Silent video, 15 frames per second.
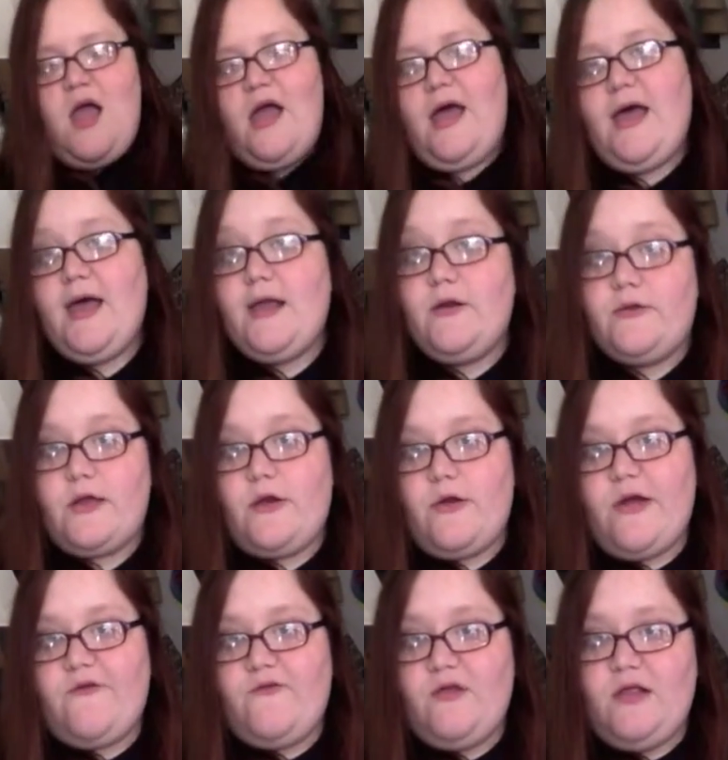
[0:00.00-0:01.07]
I don't know.
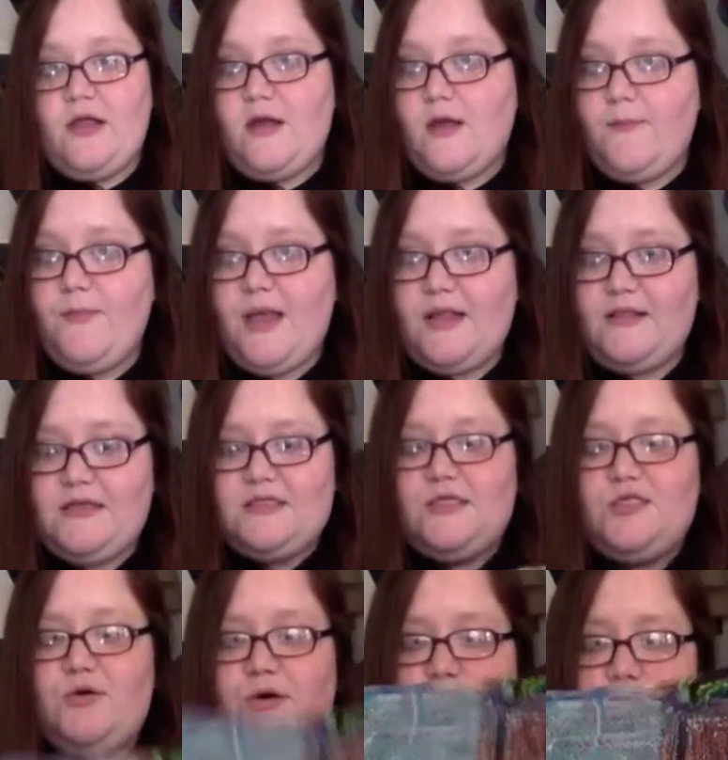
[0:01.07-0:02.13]
I feel like I could make this into